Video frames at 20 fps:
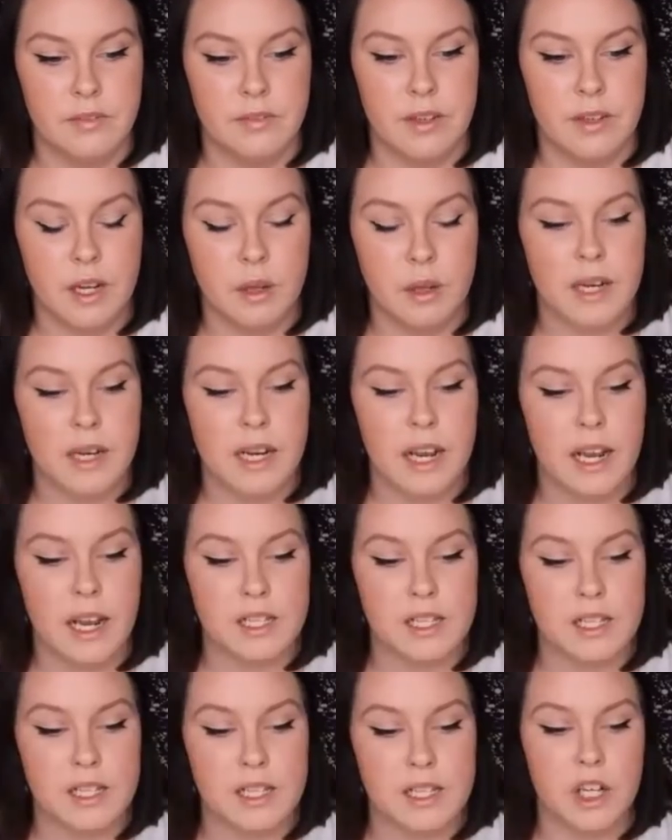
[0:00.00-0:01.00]
if anybody
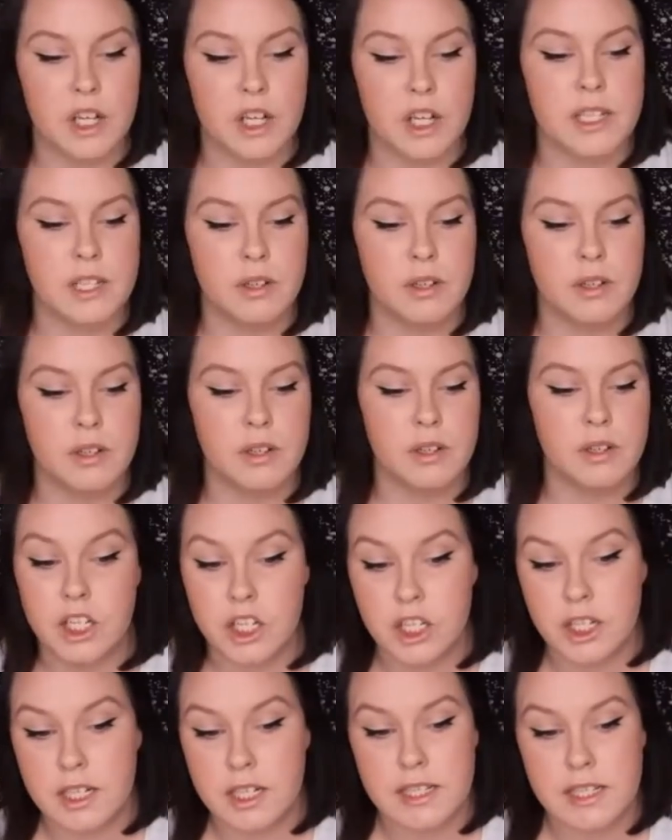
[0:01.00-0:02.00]
has questions in
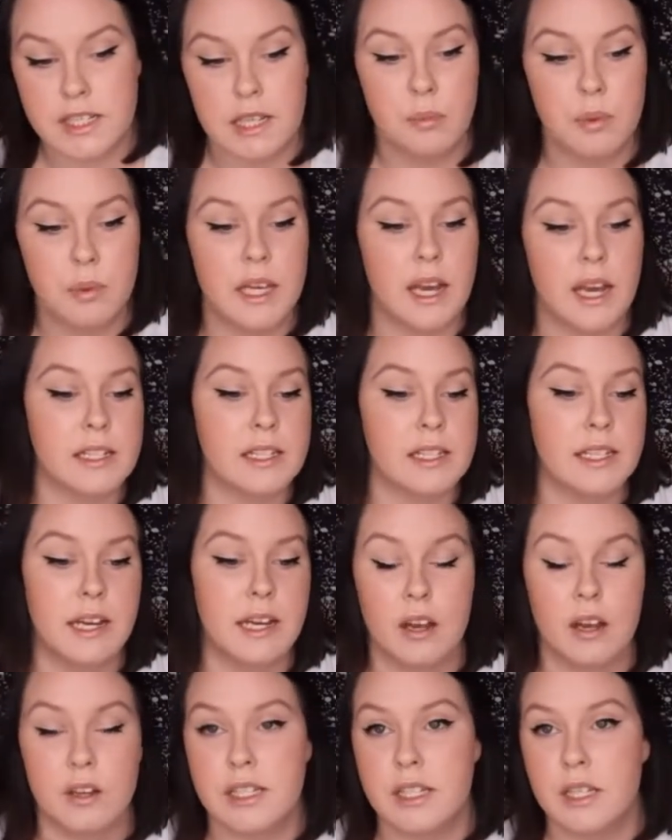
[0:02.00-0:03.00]
relation to CPS
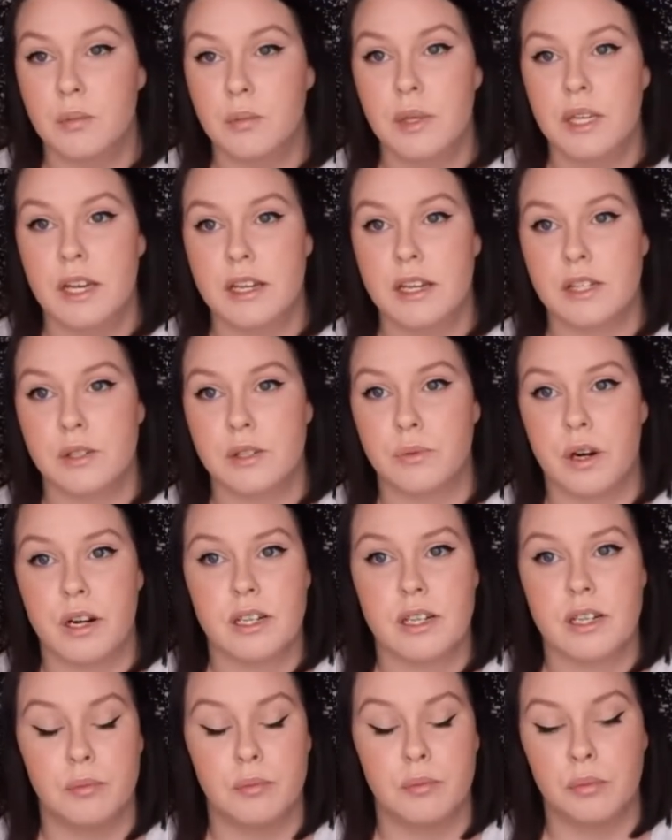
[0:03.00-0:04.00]
and how CPS
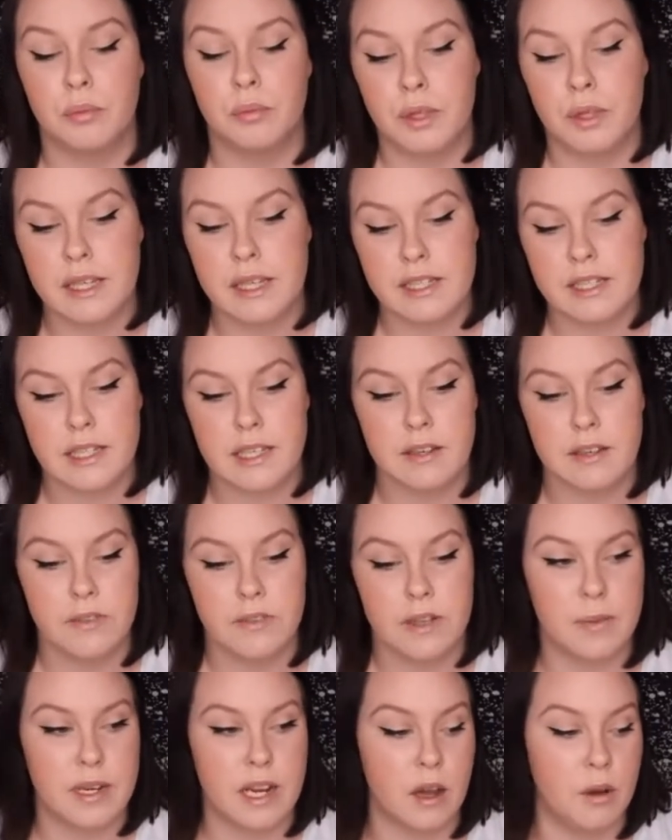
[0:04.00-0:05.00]
works, please
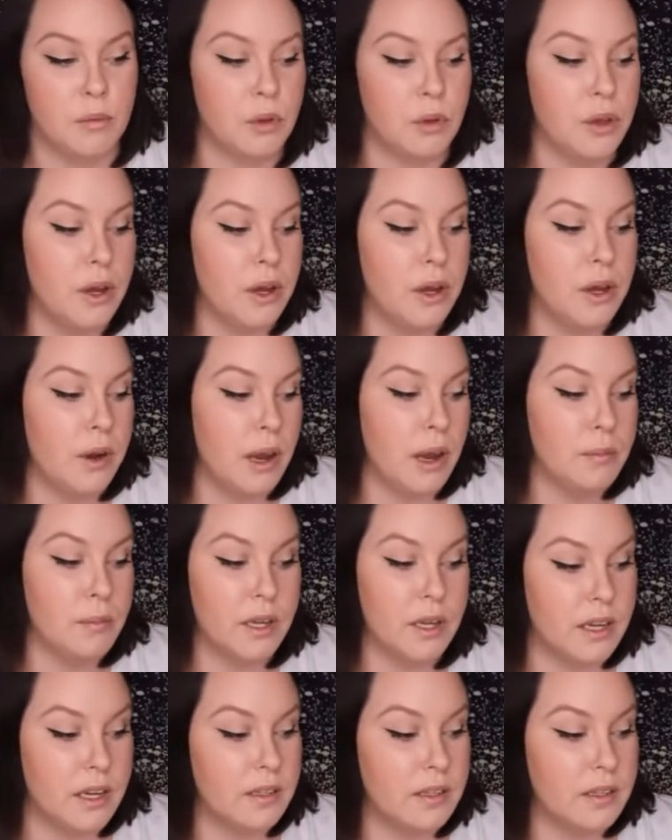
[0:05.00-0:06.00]
leave them down below.
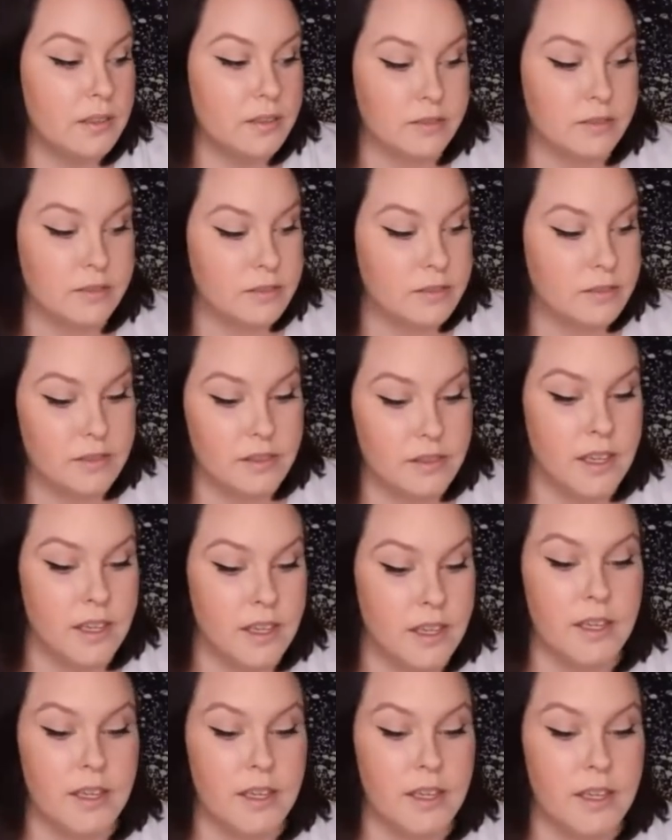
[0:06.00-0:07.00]
I'm going to
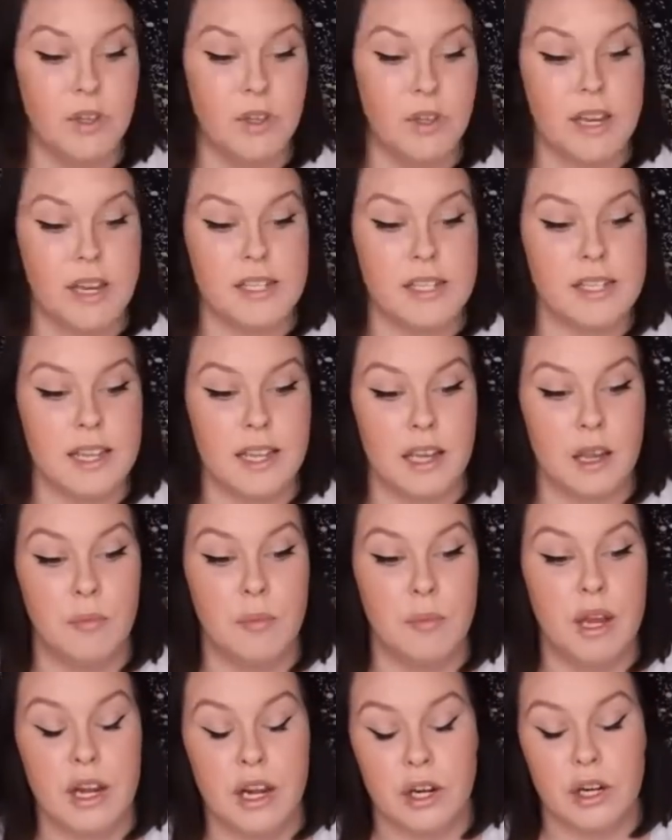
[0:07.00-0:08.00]
give you guys like
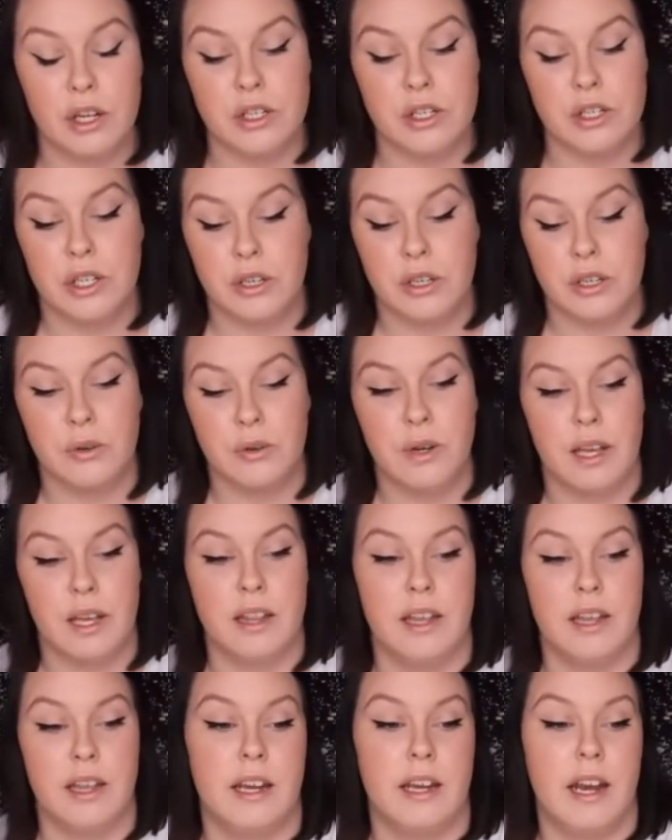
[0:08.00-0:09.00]
a minute or two,
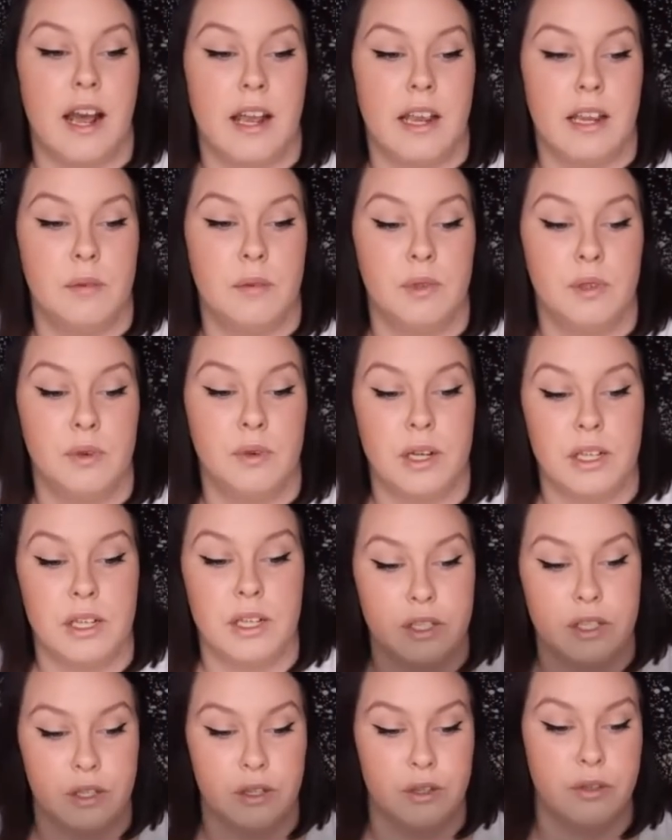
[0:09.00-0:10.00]
and then I am
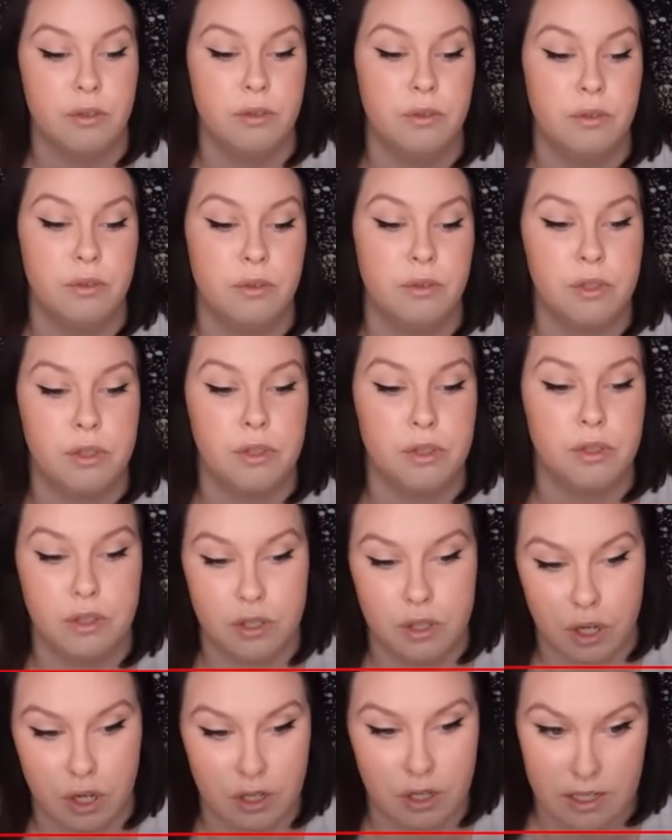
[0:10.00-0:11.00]
going to
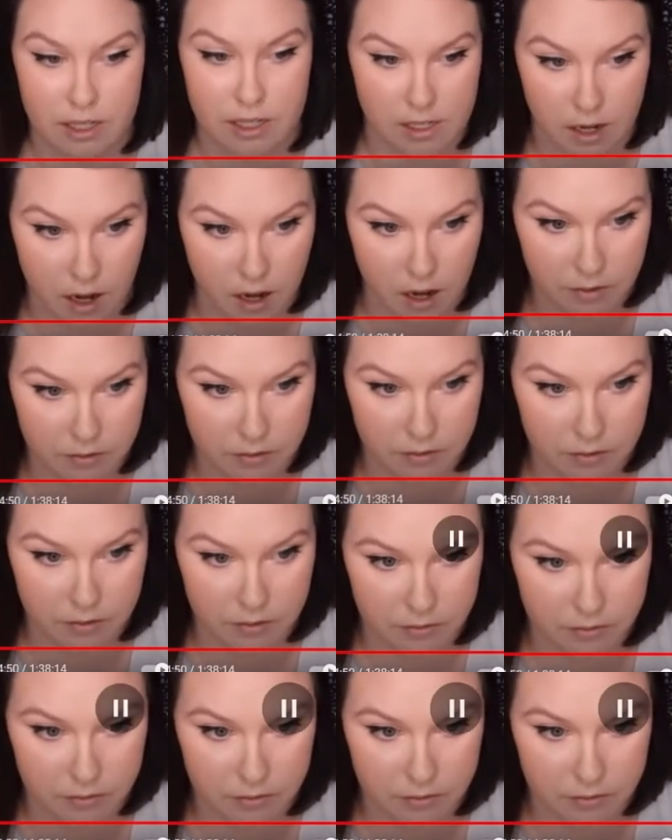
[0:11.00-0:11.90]
turn this off.